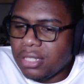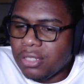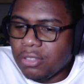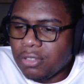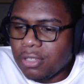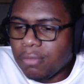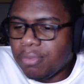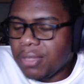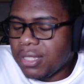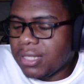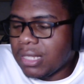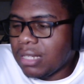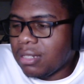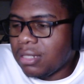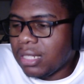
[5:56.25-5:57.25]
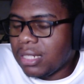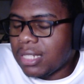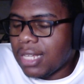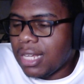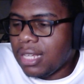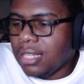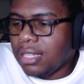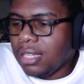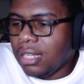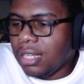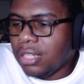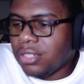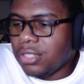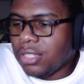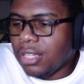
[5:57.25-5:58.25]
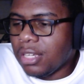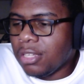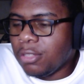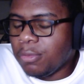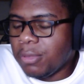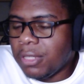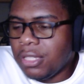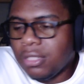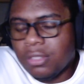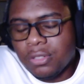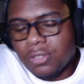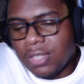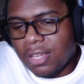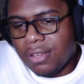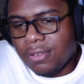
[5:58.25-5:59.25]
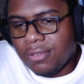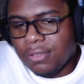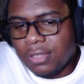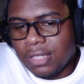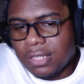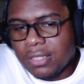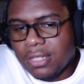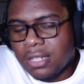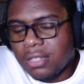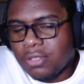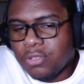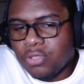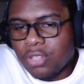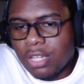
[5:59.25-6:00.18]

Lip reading: You can place that on the tank and actually help healers out. That's not too shabby.